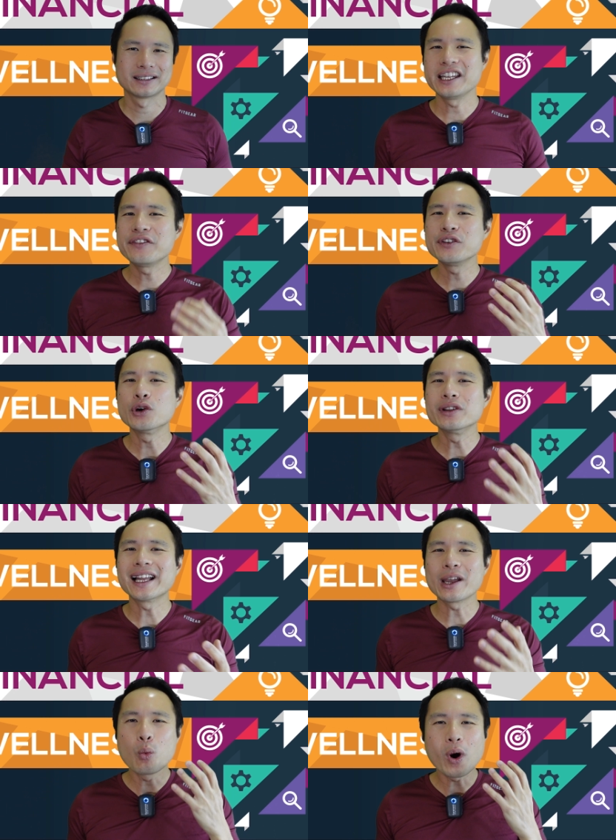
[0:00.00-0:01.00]
If you don't
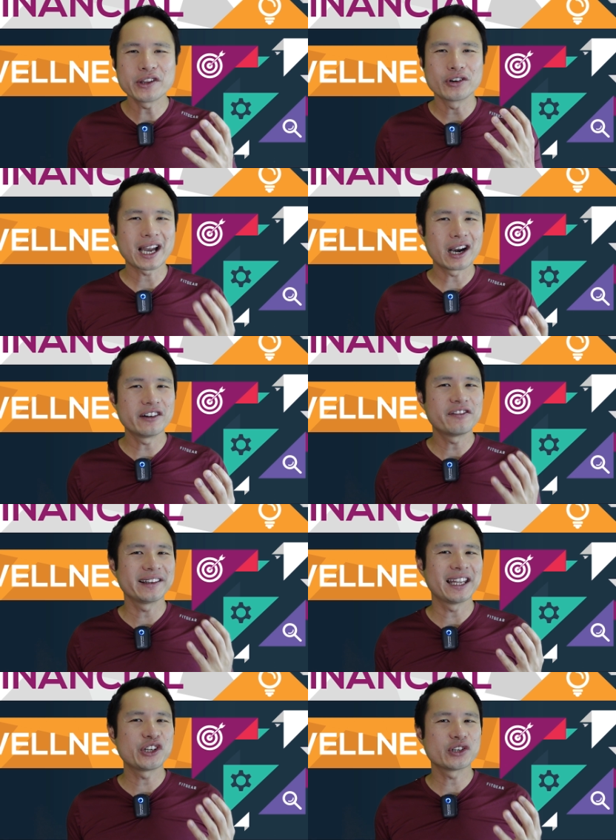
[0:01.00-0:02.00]
like what your current
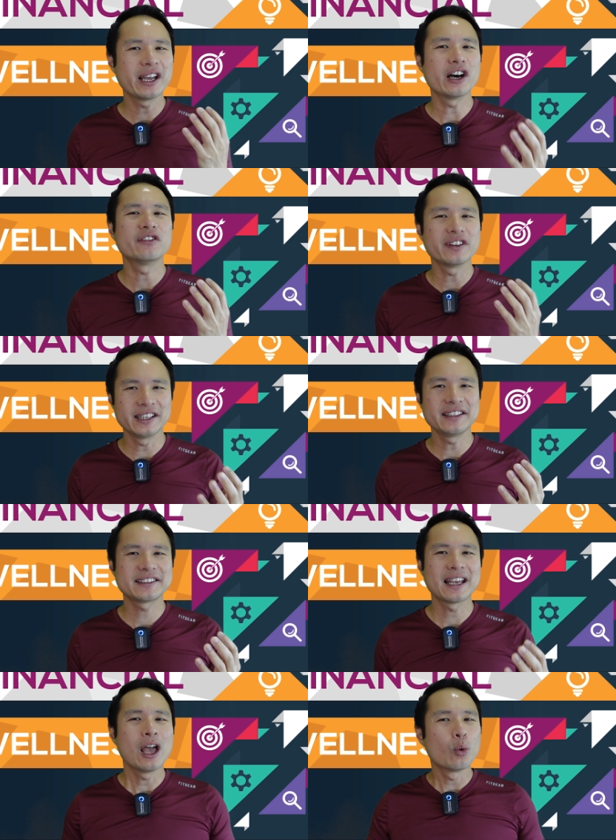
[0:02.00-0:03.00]
financial health
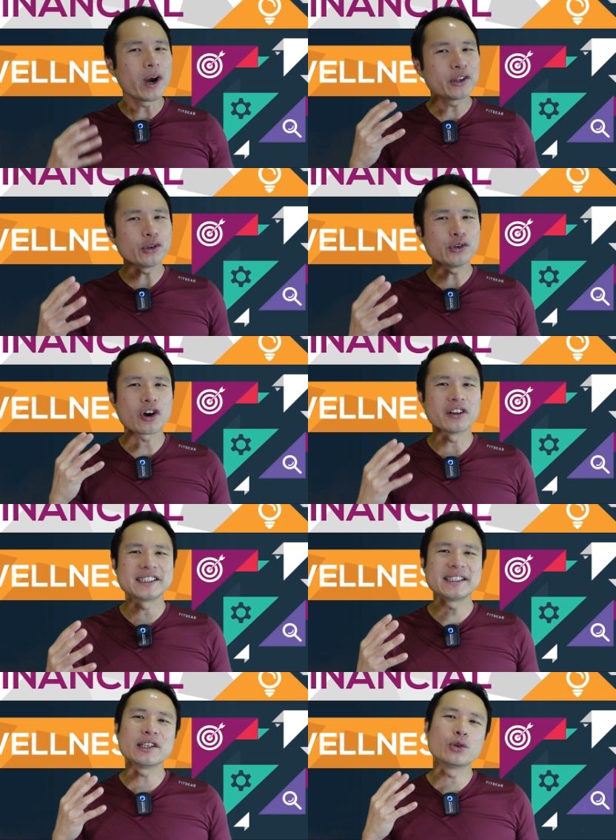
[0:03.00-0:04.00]
is, why don't you
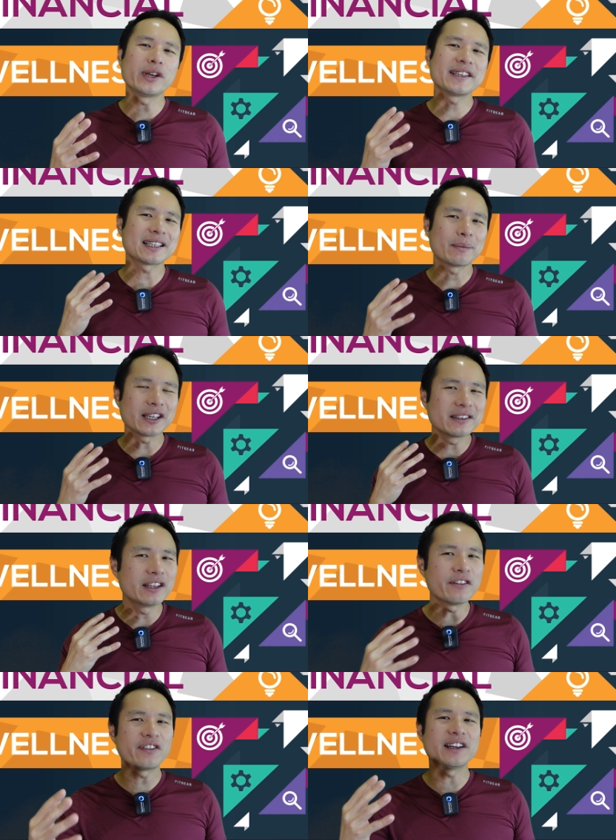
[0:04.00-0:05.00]
consider doing something
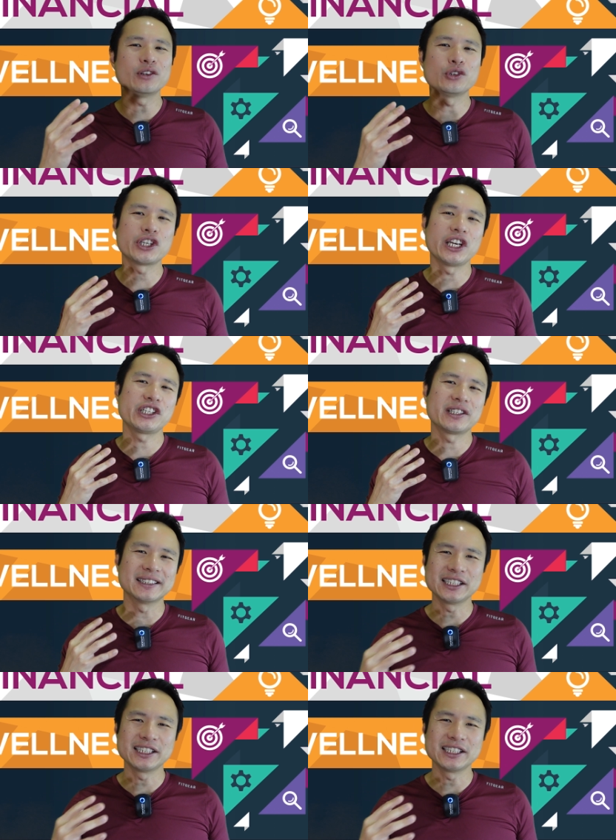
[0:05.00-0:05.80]
different to change the